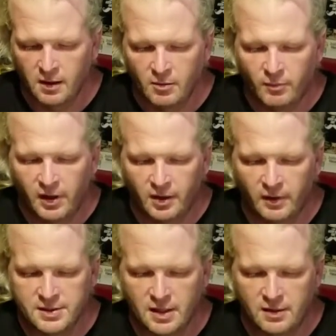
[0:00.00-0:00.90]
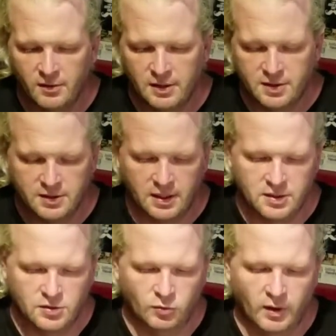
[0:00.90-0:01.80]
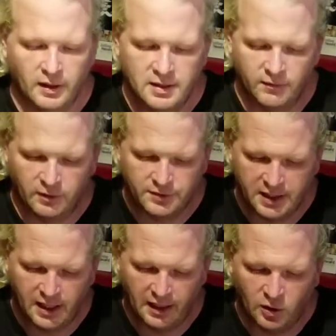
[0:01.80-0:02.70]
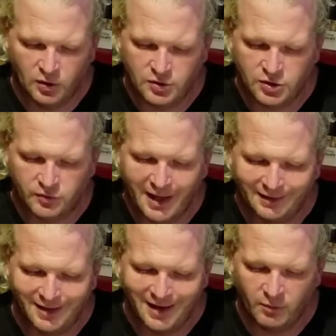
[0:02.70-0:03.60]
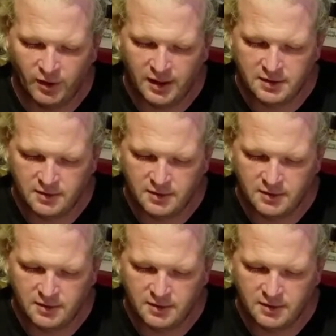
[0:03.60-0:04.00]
Part of the reason I do this is because it's really difficult to get a good straight line with it,